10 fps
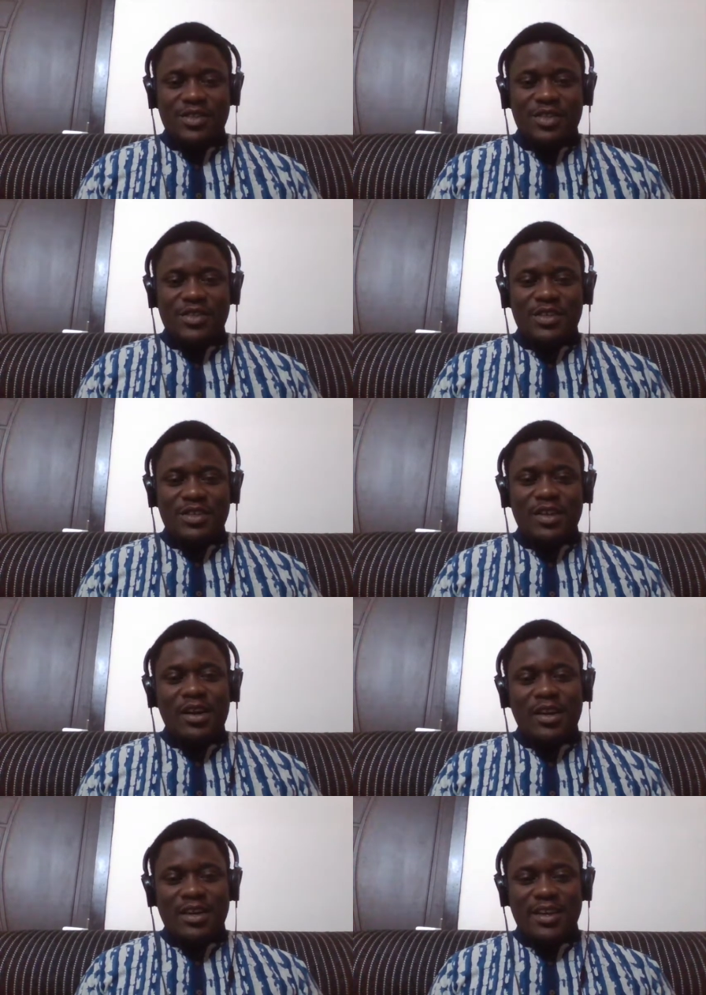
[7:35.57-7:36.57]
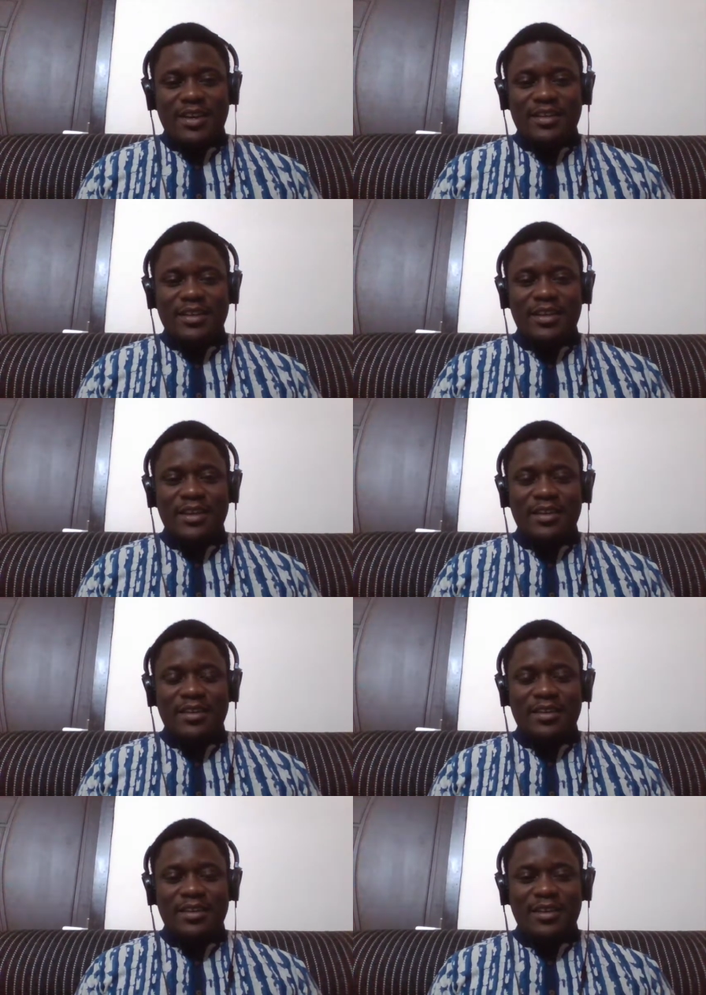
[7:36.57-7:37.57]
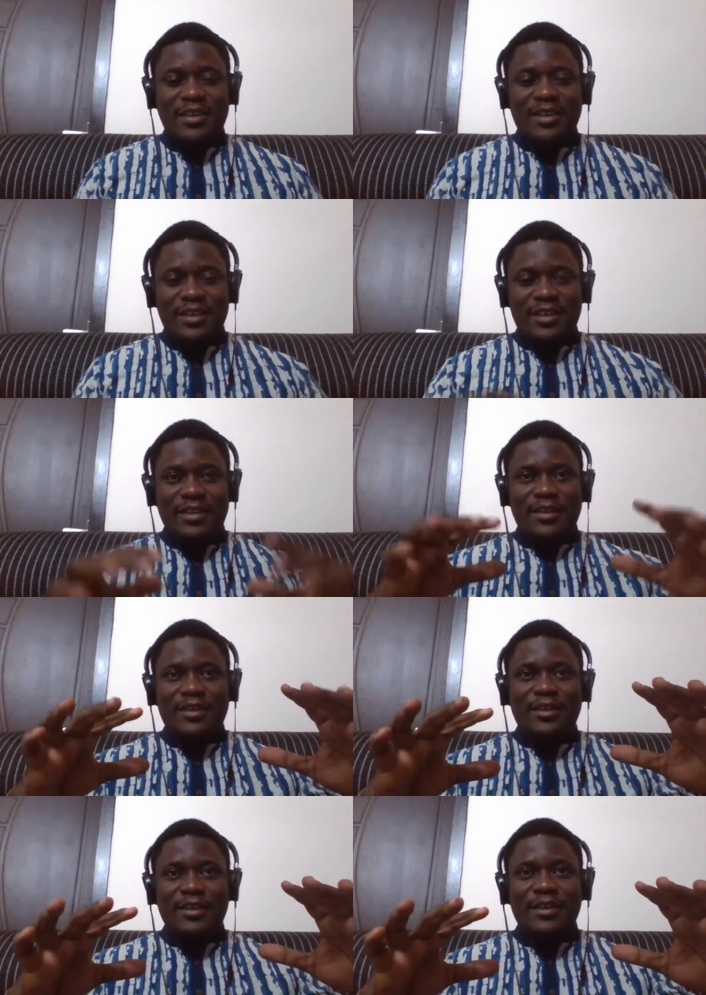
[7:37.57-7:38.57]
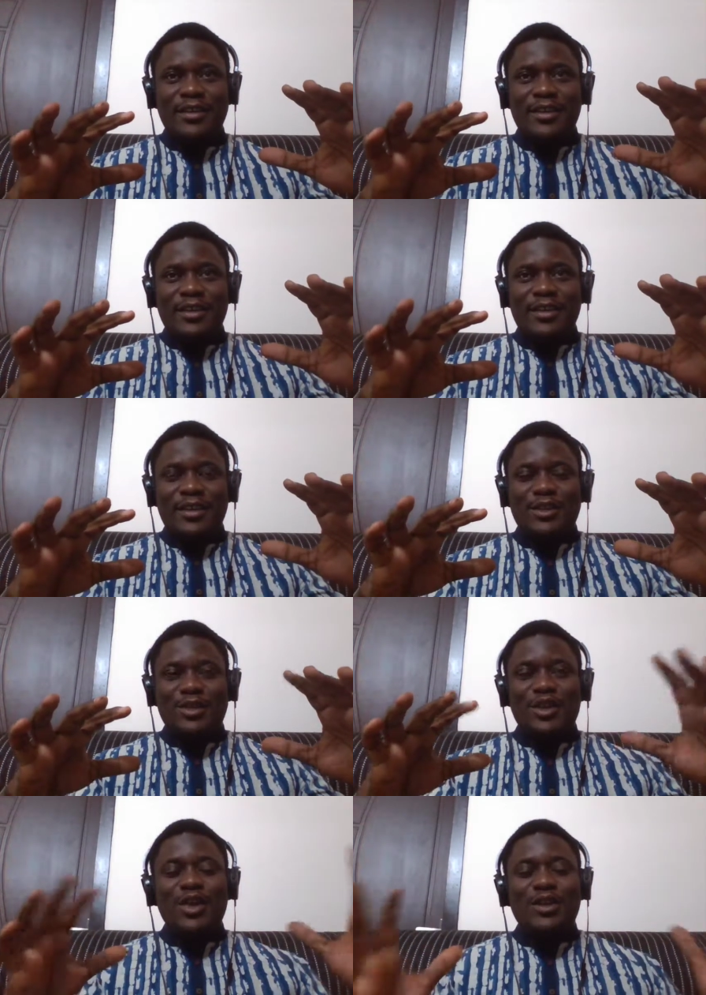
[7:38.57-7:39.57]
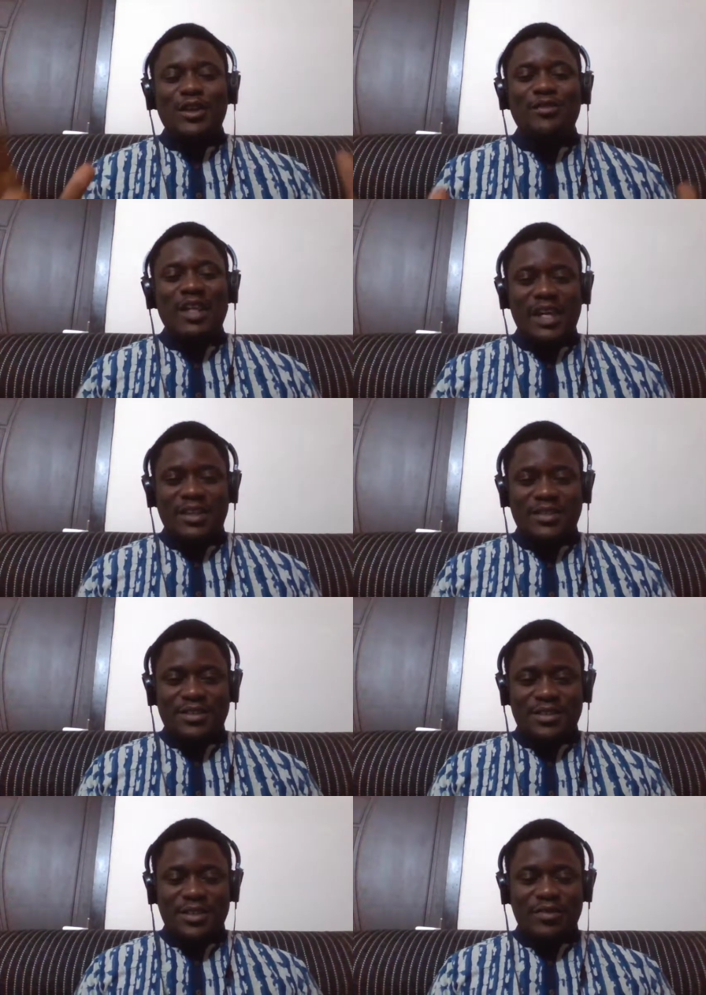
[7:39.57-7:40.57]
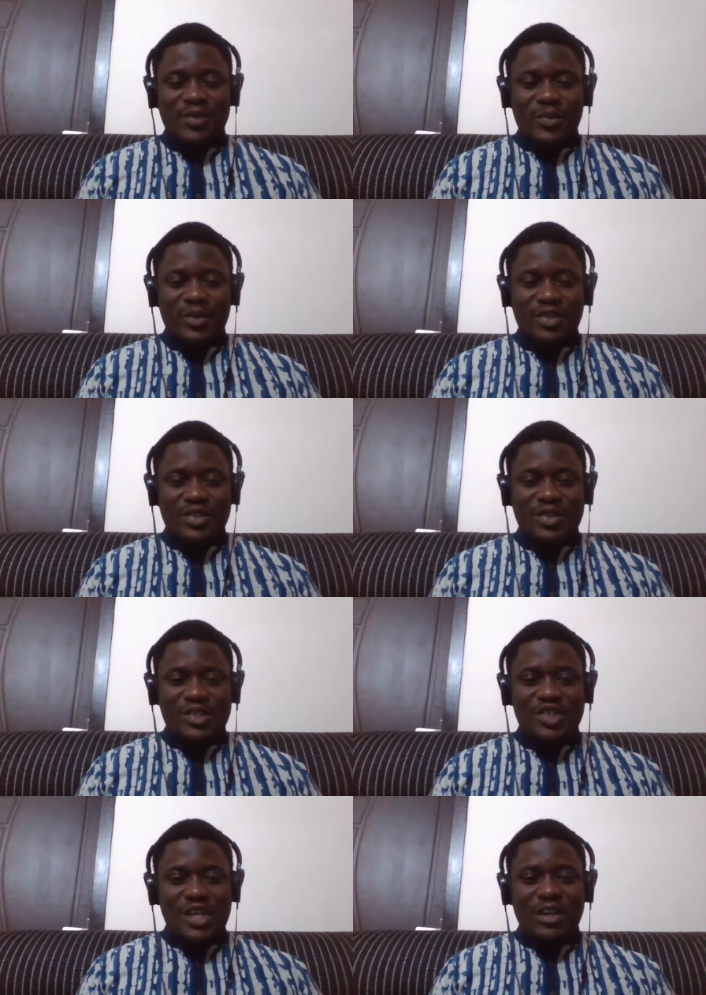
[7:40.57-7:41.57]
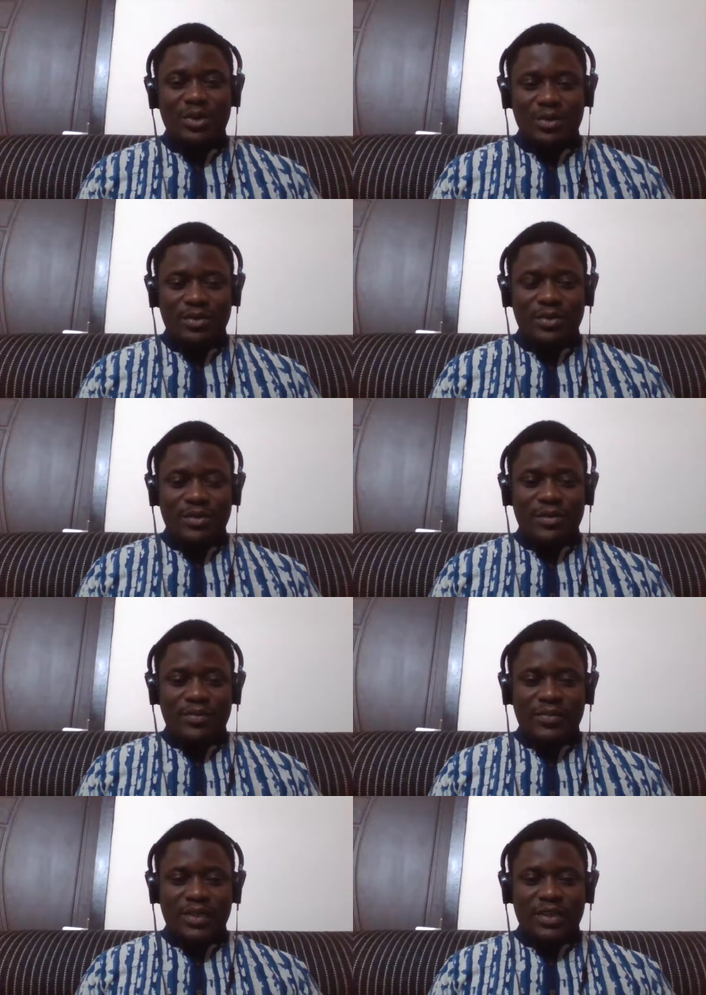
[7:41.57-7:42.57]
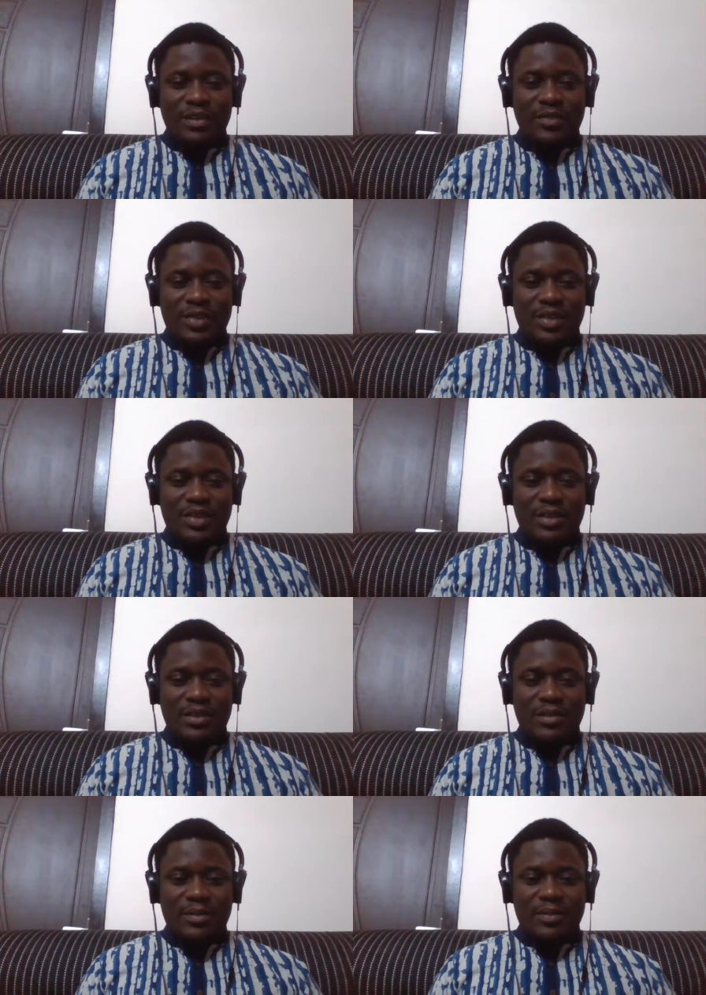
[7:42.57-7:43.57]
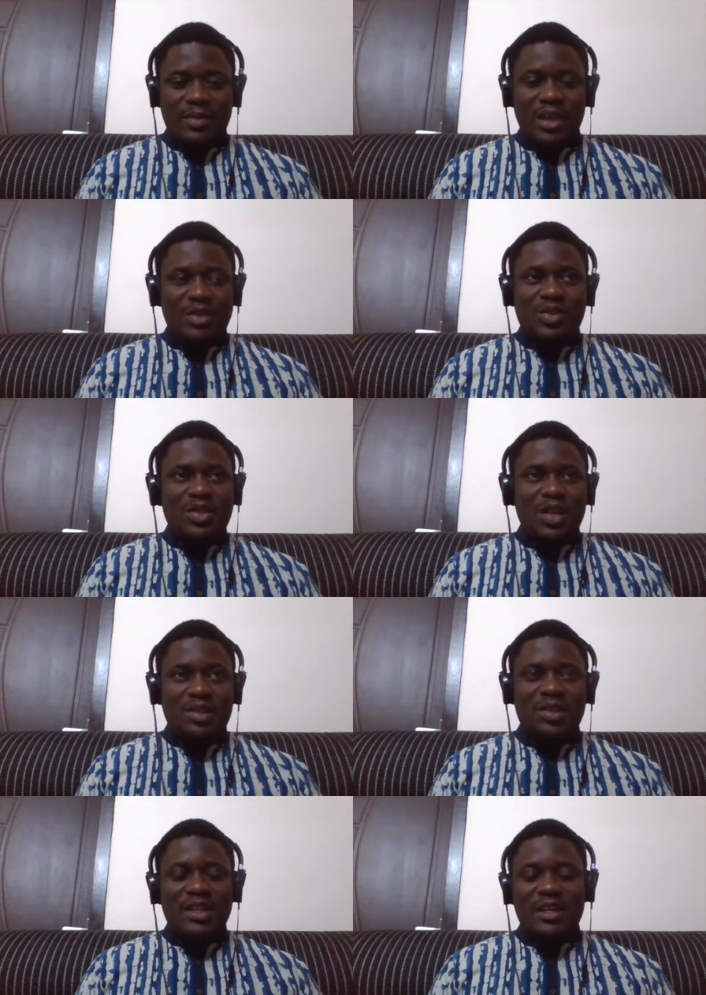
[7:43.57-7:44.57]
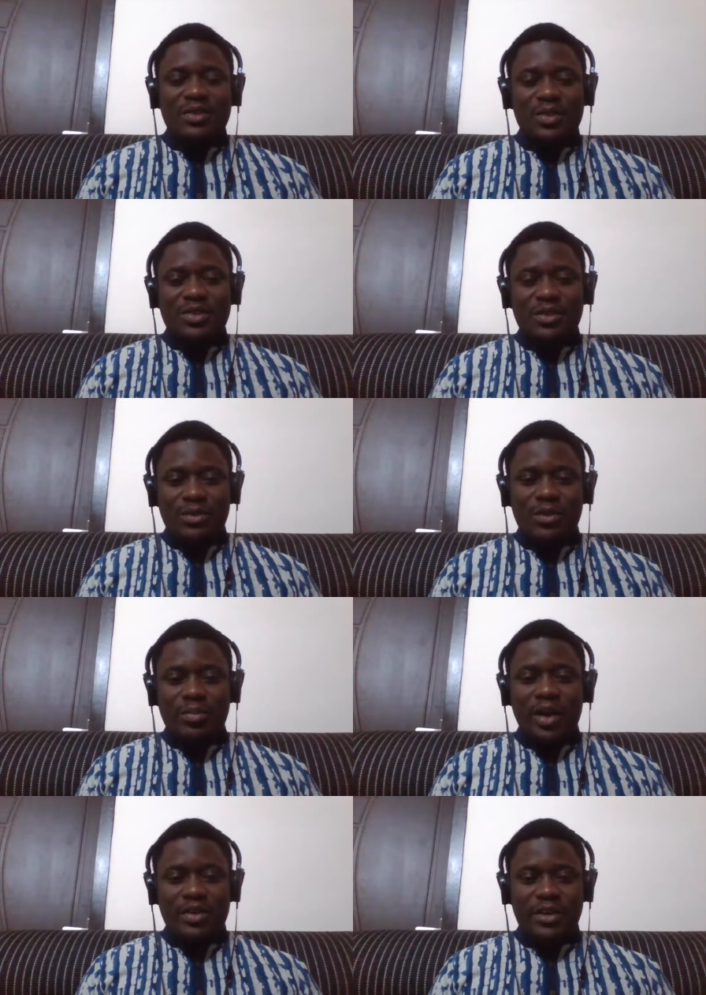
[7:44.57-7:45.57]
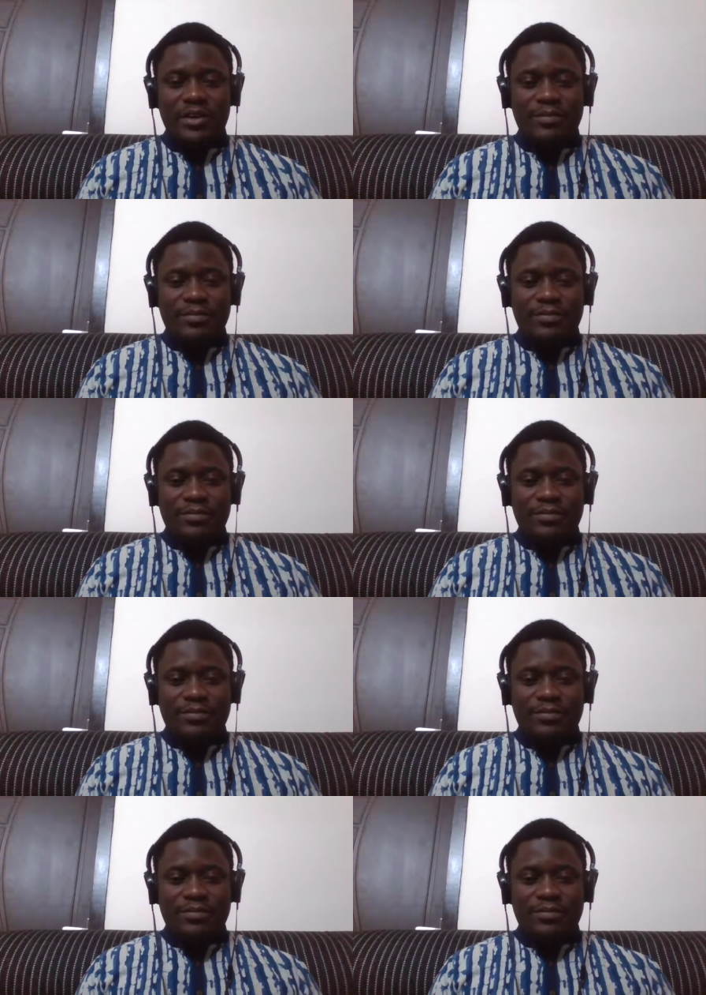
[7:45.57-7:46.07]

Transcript: She is the dark in the in, in the in the tunnel of light, if you will. She's the shadow of the city, and there's nothing anyone could do about her.